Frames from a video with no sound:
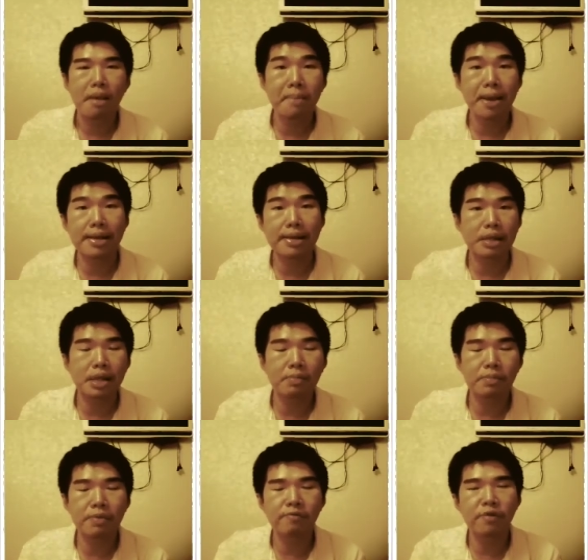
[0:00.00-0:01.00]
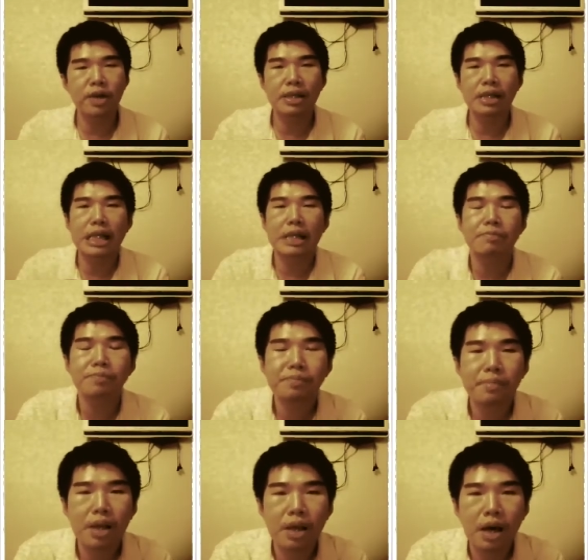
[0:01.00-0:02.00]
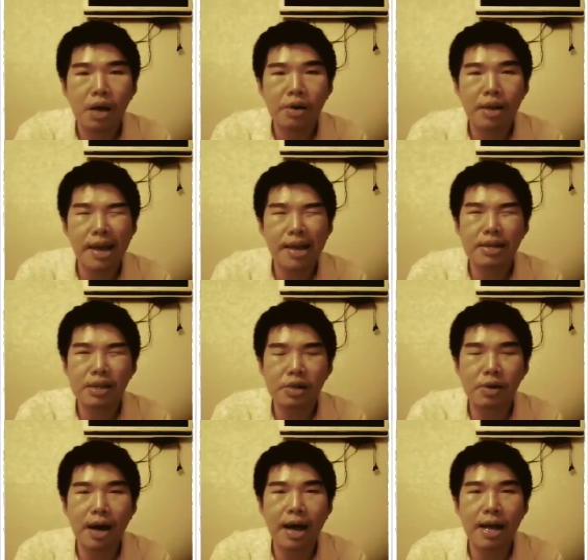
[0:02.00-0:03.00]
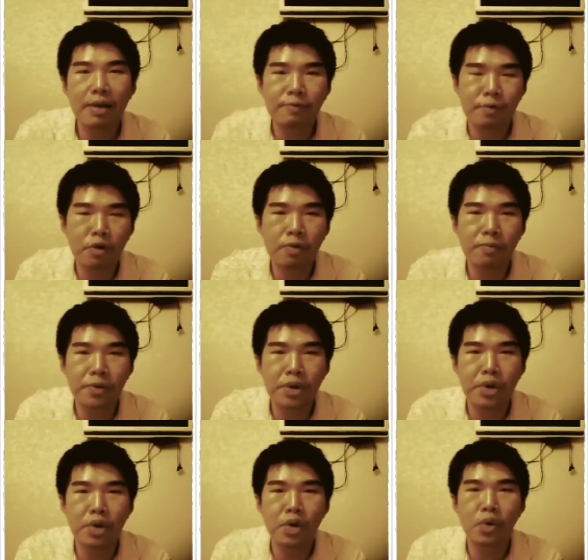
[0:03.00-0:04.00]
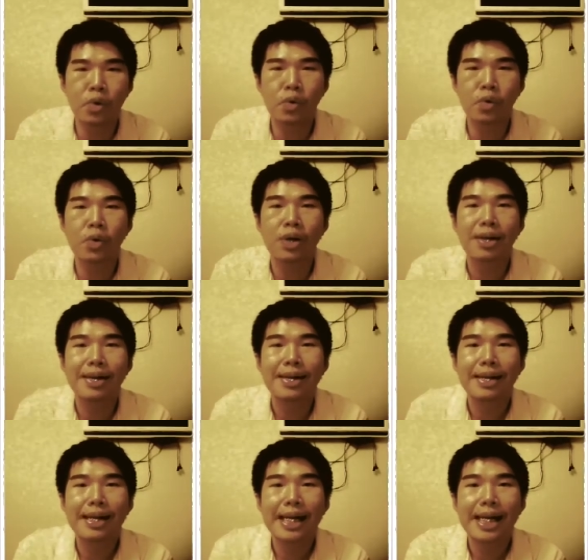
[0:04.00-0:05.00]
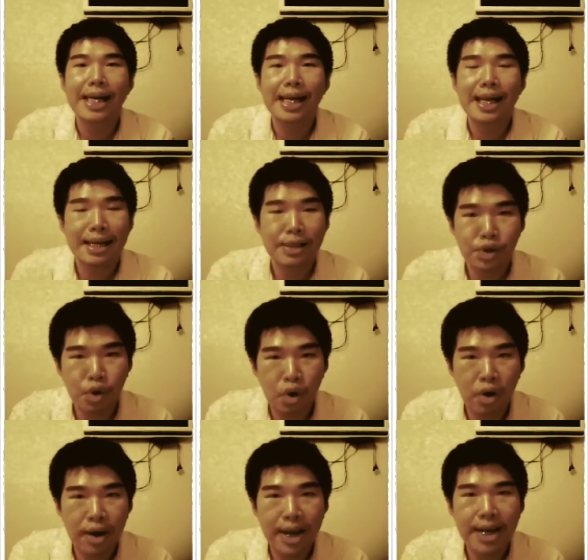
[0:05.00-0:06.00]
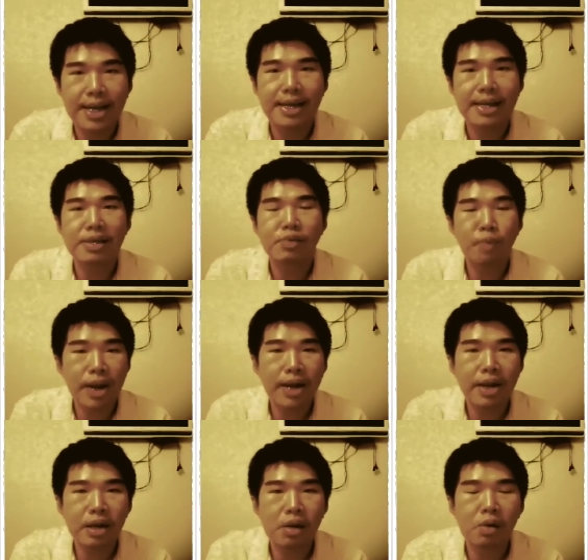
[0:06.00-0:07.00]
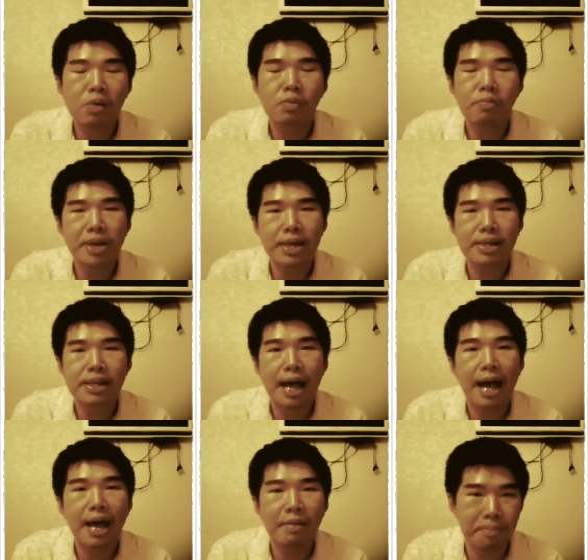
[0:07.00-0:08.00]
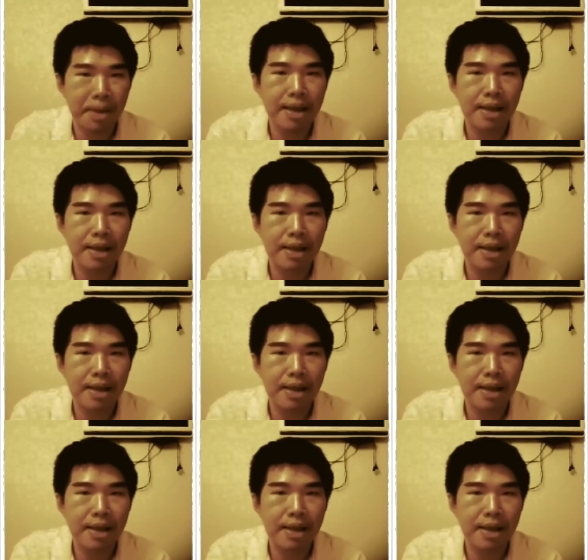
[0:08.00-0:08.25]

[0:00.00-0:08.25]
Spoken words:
make it some different. Okay, so I hope you enjoy this video, because I